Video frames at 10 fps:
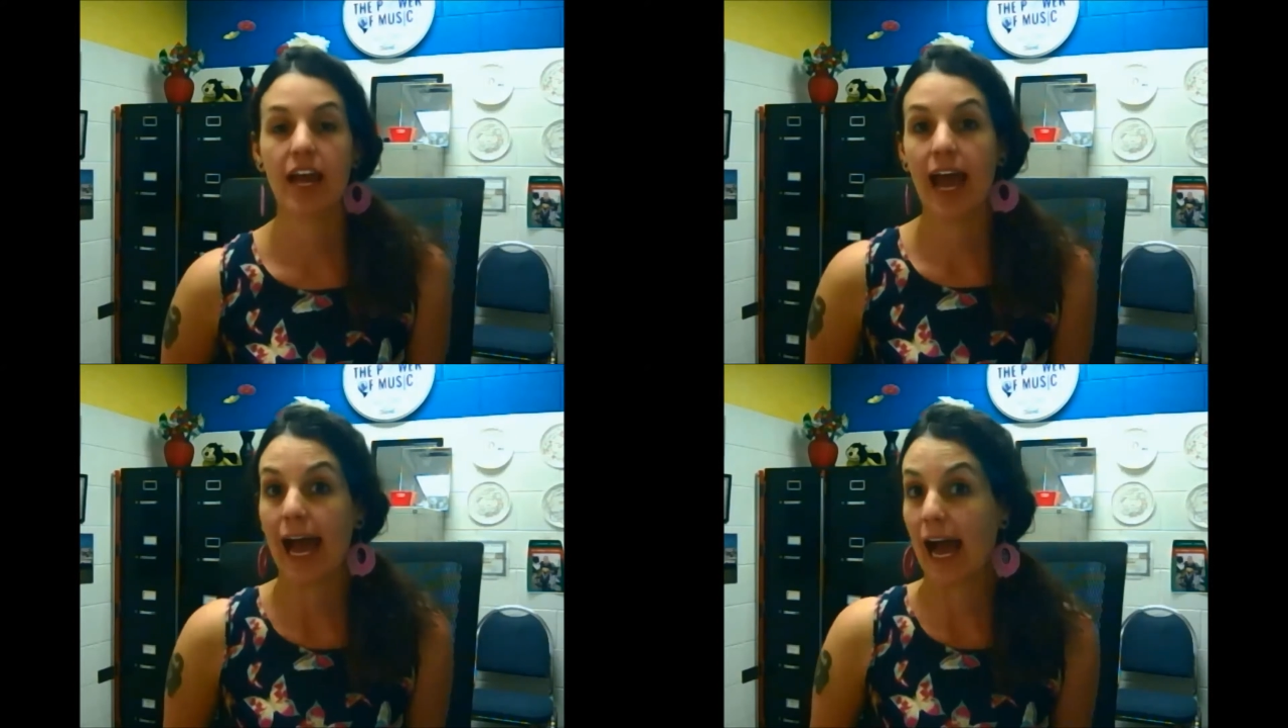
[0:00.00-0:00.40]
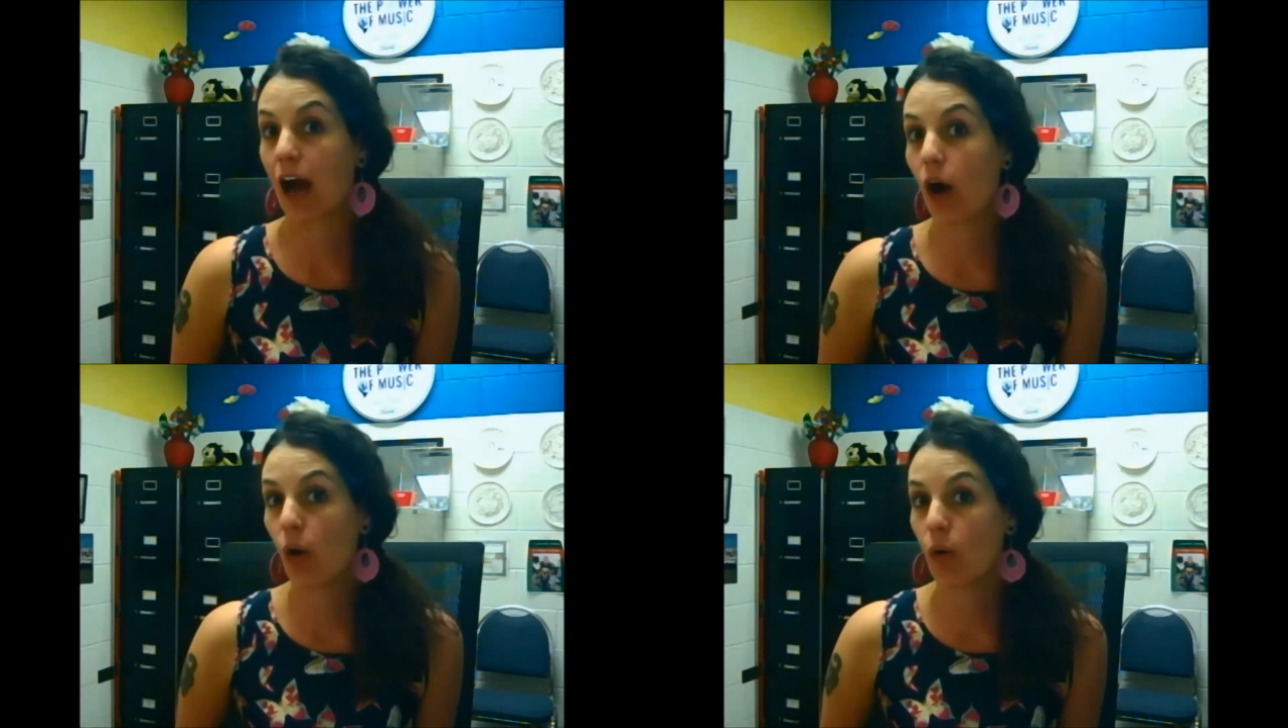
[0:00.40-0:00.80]

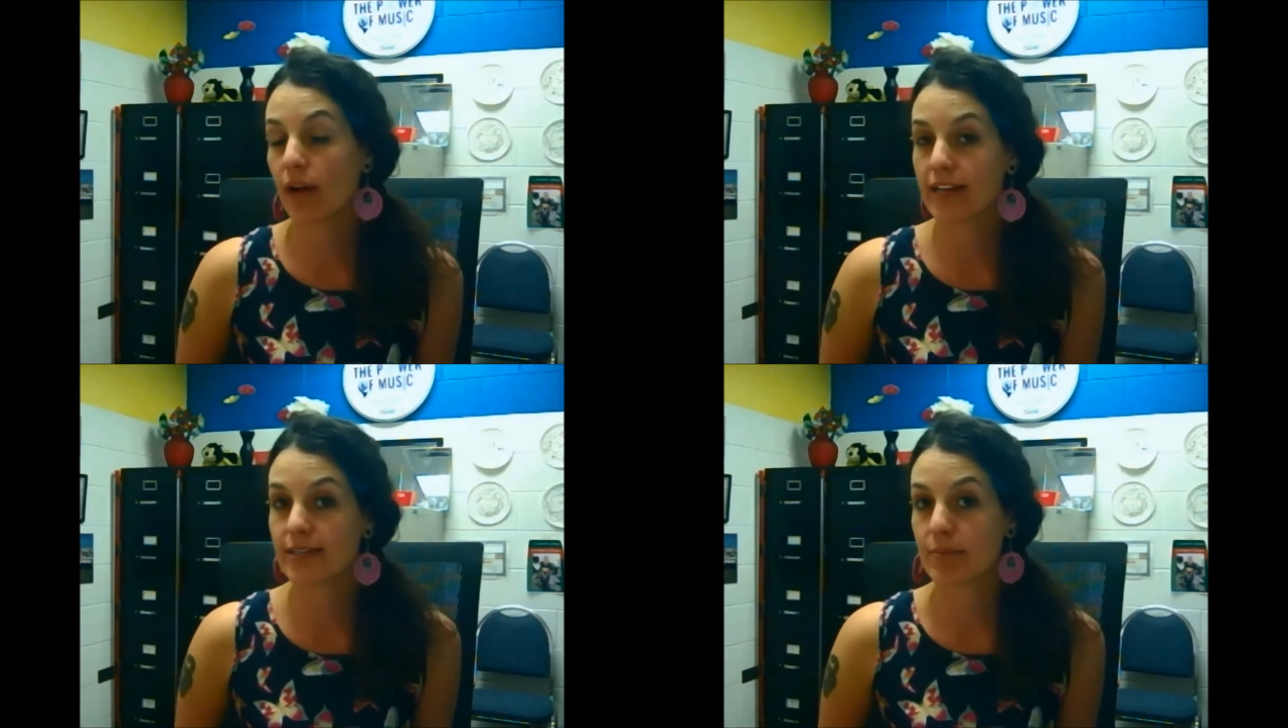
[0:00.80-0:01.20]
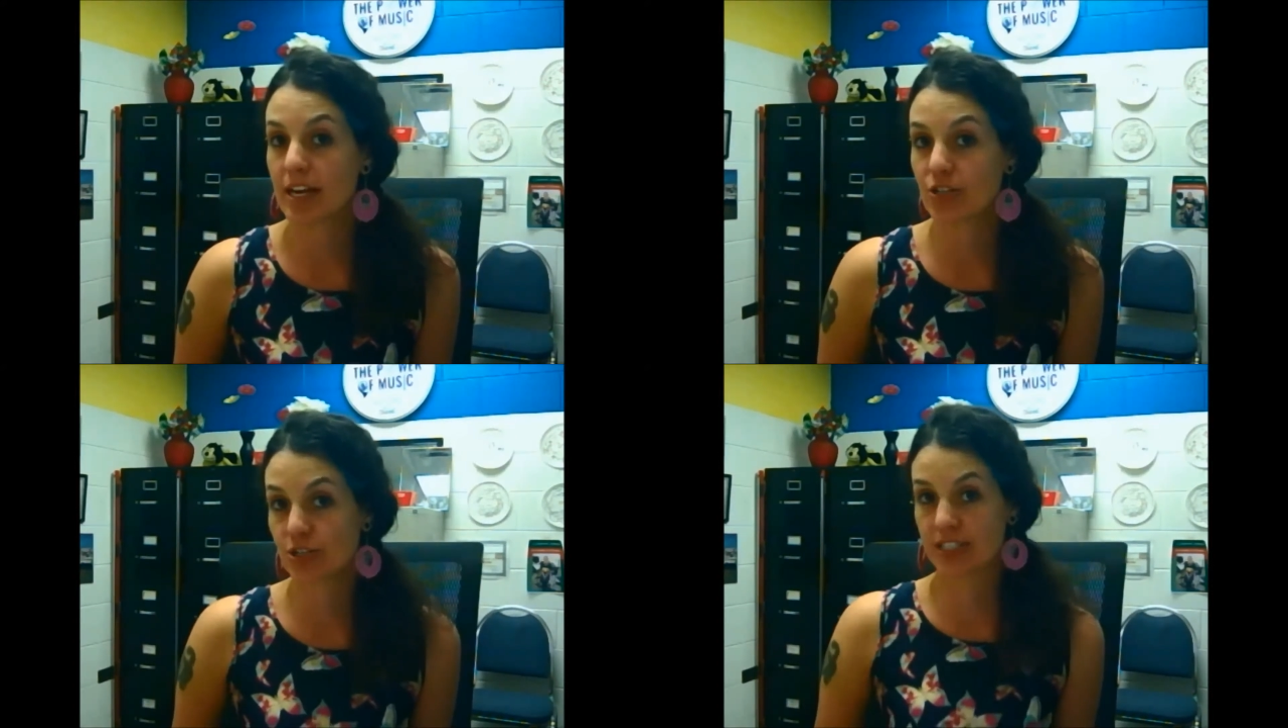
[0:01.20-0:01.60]
how is a
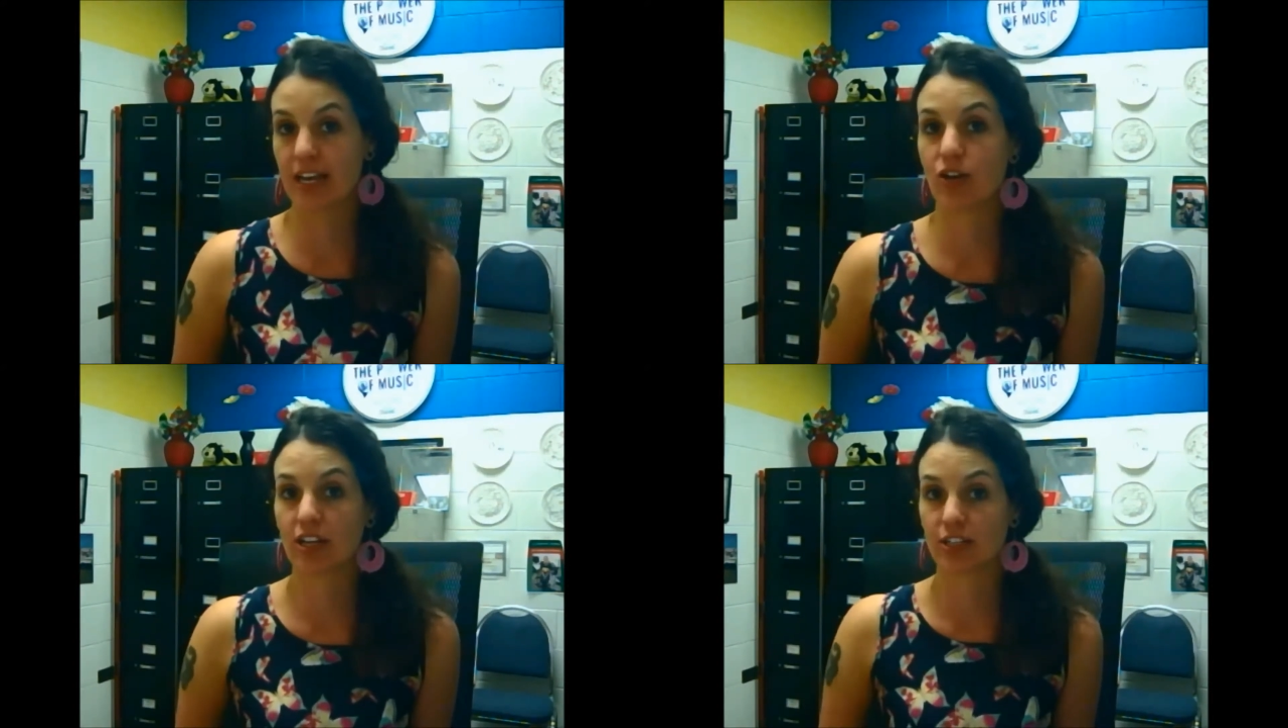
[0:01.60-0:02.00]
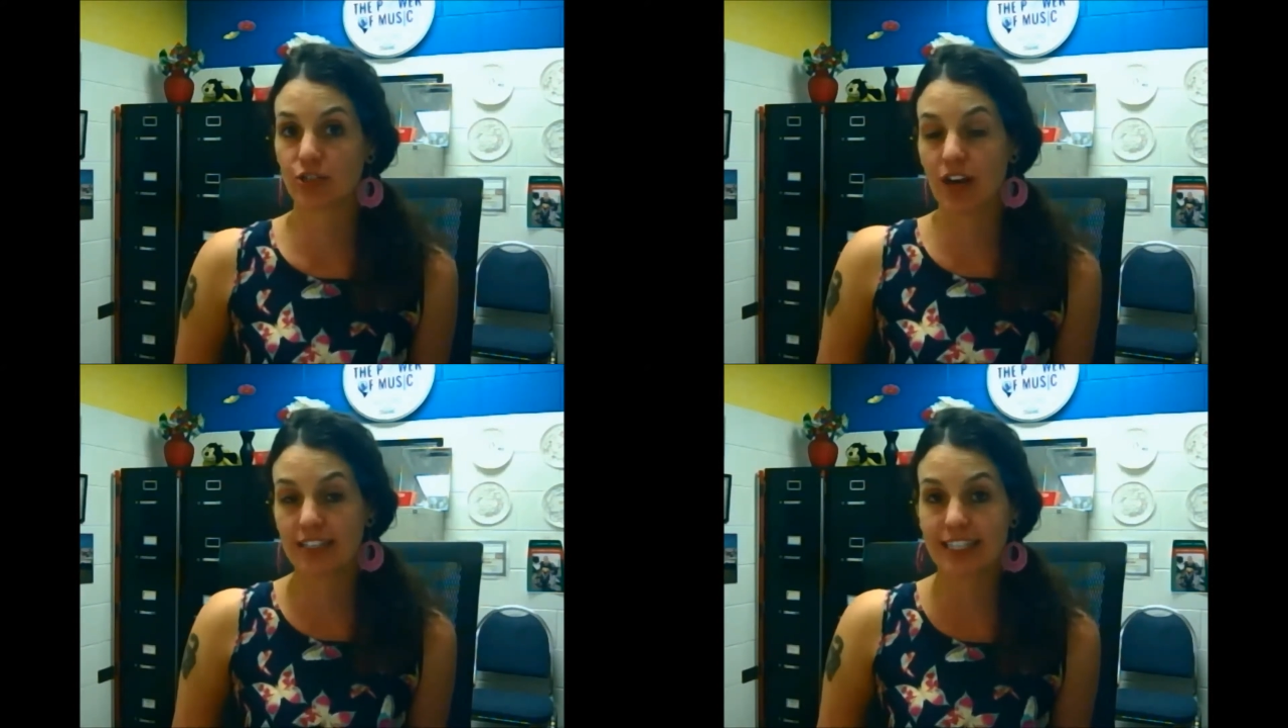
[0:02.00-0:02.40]
major scale
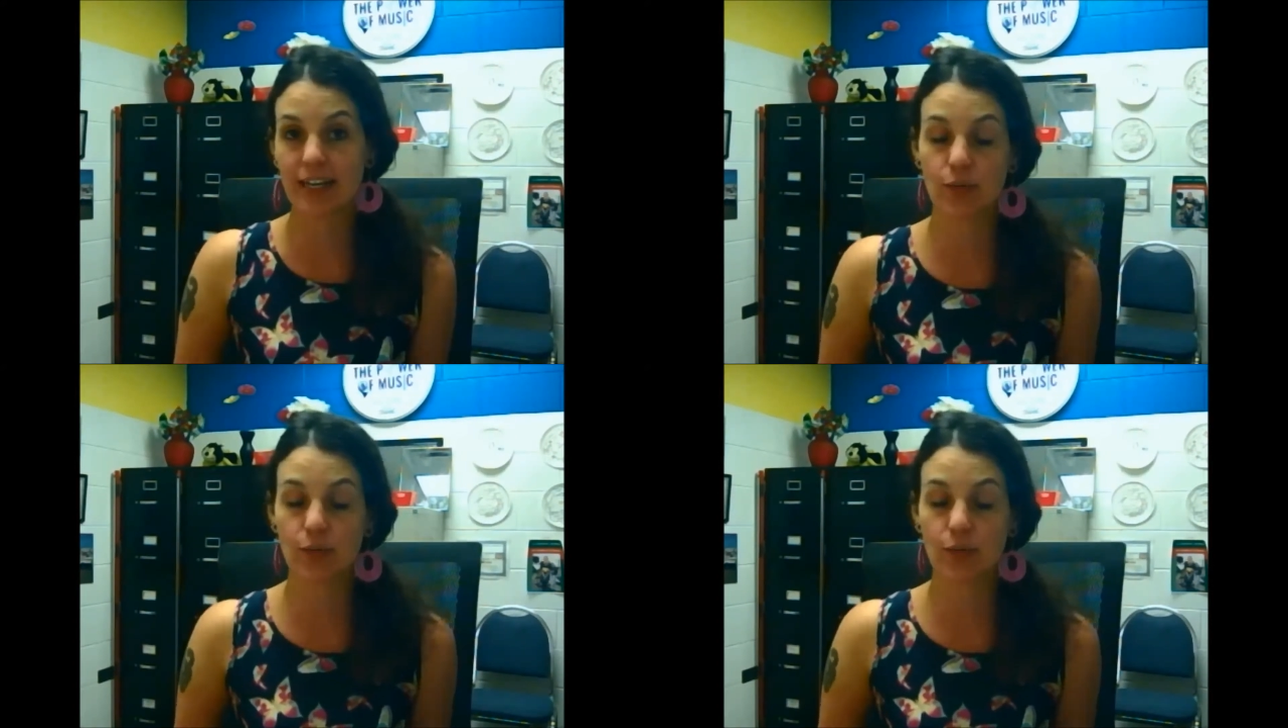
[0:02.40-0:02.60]
constructed,